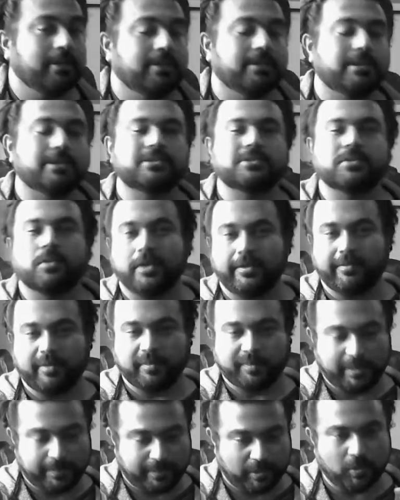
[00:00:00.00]
This is only
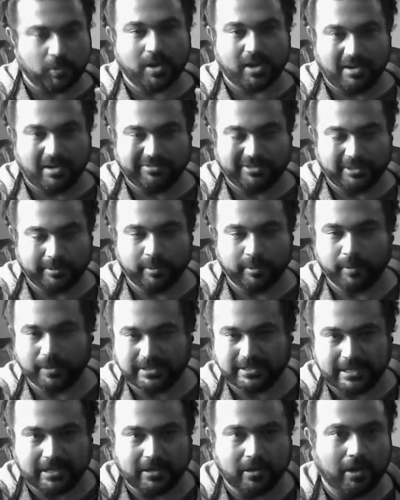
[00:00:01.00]
for people who are comfortable with
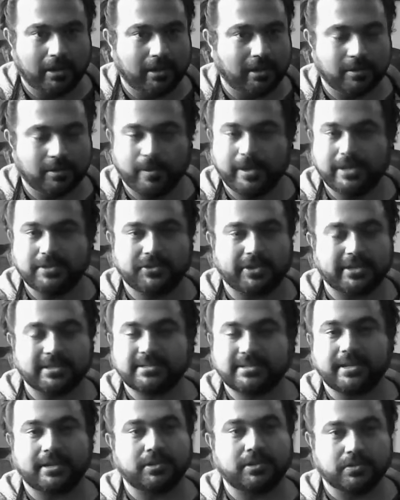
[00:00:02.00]
D chord. Otherwise, you can
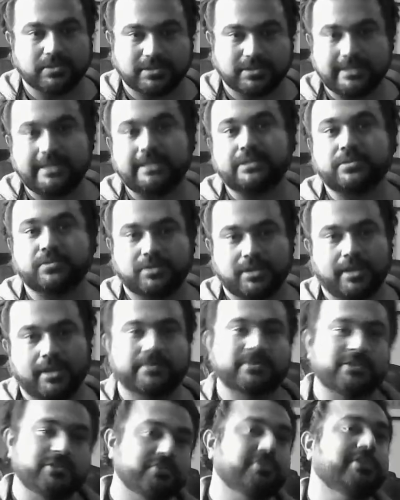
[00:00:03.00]
stick to C 2
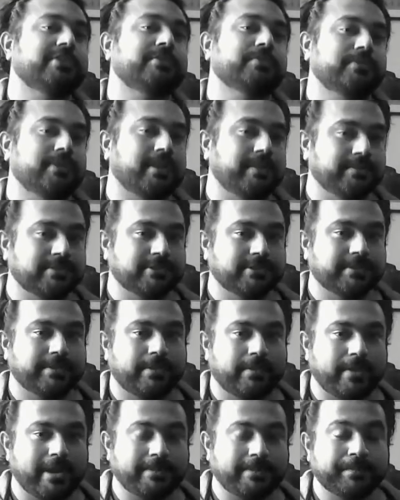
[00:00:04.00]
times and G 2 times.
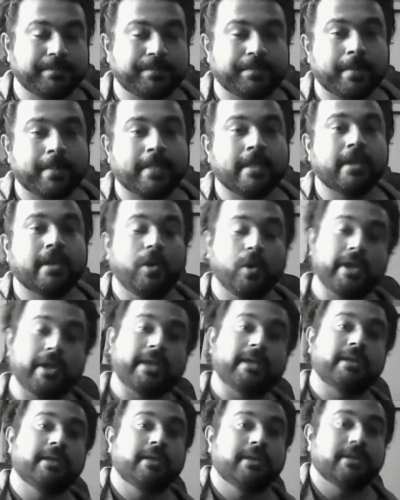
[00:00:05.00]
Right?
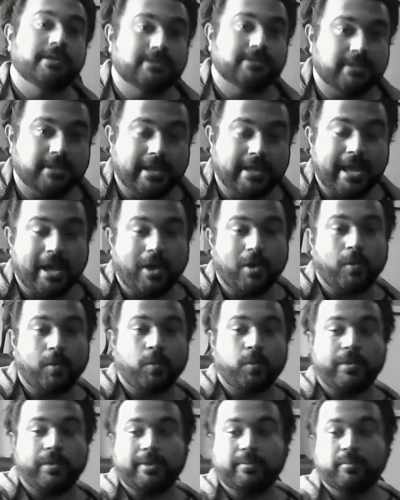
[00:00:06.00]
Okay. So
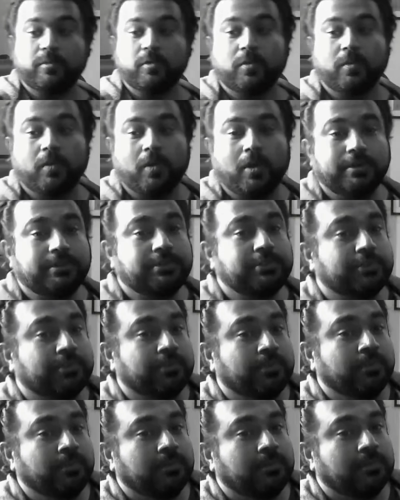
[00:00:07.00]
now we move on
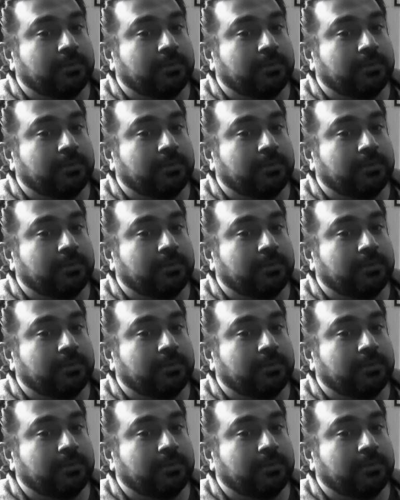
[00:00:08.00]
to